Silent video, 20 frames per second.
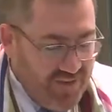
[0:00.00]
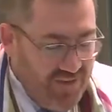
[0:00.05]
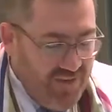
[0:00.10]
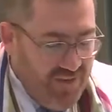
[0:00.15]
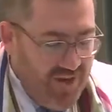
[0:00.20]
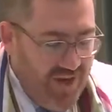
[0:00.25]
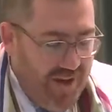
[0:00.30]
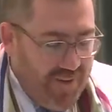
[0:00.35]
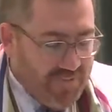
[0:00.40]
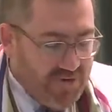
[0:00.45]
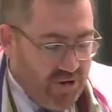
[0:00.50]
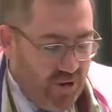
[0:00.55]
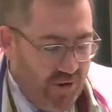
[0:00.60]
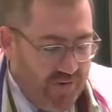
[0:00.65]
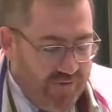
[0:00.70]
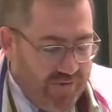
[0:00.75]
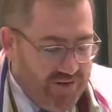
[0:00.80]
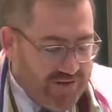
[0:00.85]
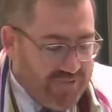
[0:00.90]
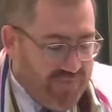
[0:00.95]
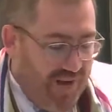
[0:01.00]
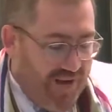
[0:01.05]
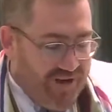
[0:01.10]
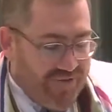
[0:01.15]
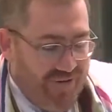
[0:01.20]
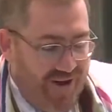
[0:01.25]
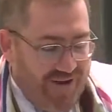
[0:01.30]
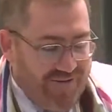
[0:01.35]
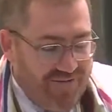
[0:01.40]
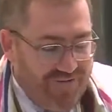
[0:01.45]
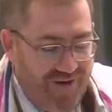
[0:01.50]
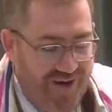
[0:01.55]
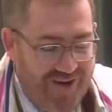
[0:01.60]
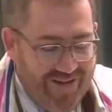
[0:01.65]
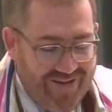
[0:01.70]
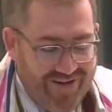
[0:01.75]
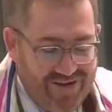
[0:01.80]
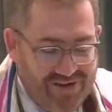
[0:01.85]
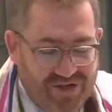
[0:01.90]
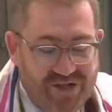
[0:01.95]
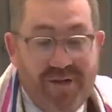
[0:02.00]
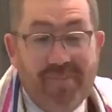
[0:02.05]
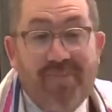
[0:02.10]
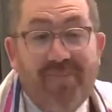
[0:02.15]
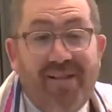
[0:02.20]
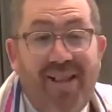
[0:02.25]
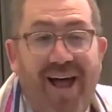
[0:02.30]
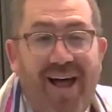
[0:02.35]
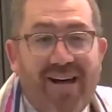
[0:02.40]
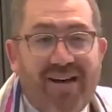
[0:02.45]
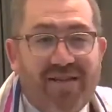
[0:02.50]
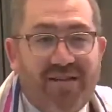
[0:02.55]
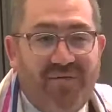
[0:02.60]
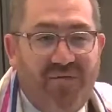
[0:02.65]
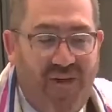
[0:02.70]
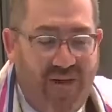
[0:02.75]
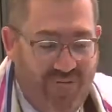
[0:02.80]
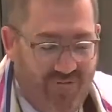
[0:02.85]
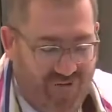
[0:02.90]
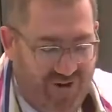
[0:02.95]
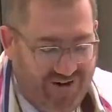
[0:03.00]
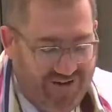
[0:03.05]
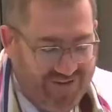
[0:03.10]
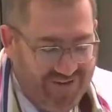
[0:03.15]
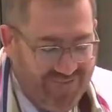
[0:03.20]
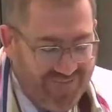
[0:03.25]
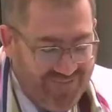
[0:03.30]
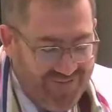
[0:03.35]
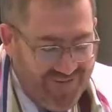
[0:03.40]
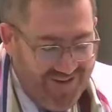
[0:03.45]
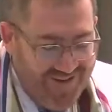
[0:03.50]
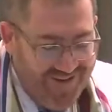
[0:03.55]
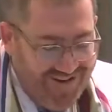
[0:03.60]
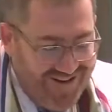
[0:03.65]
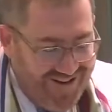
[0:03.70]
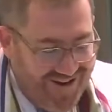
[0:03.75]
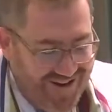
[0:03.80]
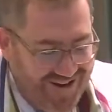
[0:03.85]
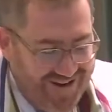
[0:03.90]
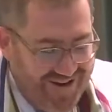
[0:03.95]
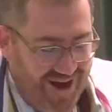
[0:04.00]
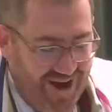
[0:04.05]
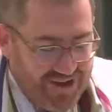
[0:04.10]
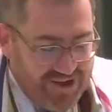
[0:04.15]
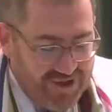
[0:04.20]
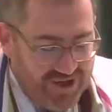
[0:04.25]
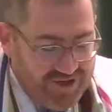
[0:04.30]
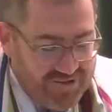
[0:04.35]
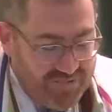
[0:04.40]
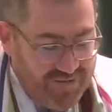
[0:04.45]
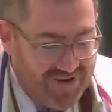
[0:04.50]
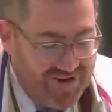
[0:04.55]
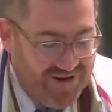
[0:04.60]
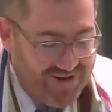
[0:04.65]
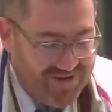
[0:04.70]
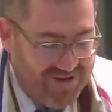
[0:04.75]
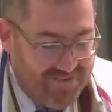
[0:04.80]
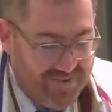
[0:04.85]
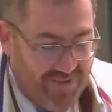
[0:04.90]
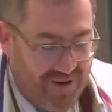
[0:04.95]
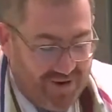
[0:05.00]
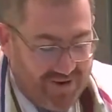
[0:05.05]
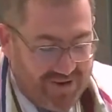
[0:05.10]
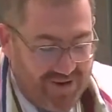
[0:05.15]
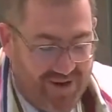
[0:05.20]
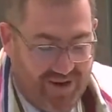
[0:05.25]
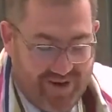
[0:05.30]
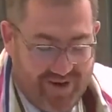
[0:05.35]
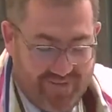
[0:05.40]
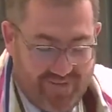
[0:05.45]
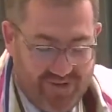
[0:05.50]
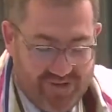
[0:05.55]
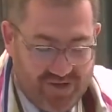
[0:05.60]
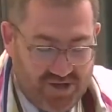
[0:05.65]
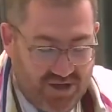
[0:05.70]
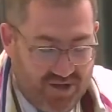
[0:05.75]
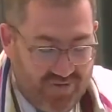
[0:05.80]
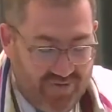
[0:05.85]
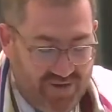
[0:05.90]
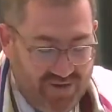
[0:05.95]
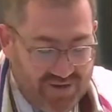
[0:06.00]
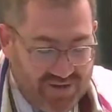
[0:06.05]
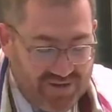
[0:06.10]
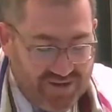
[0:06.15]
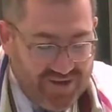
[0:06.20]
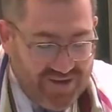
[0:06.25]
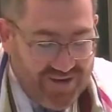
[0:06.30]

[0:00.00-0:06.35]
I'm told it was my grandfather, Jim Block's favorite, and not just because it marked the end of the service.